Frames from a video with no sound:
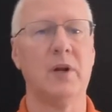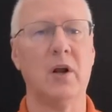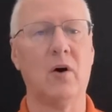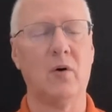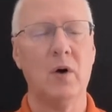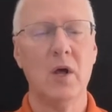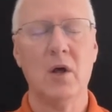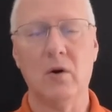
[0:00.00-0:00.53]
You
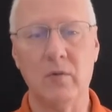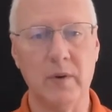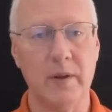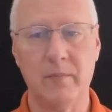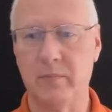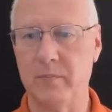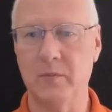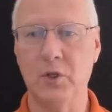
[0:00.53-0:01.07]
know,
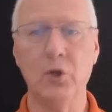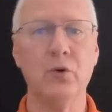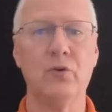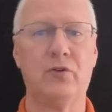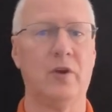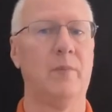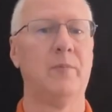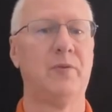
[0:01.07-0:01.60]
we
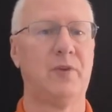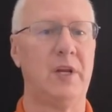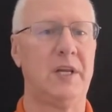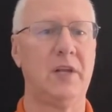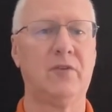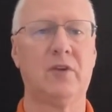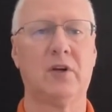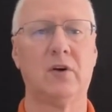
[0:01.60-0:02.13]
use some
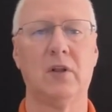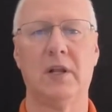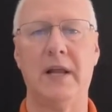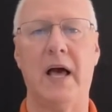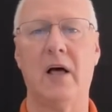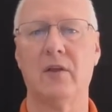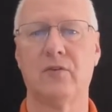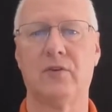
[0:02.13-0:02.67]
statistical
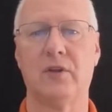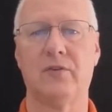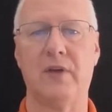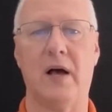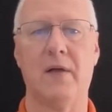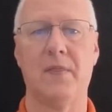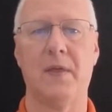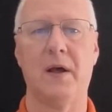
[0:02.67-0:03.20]
analysis
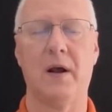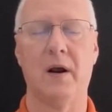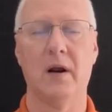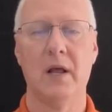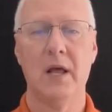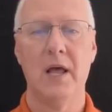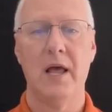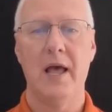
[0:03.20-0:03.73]
out there,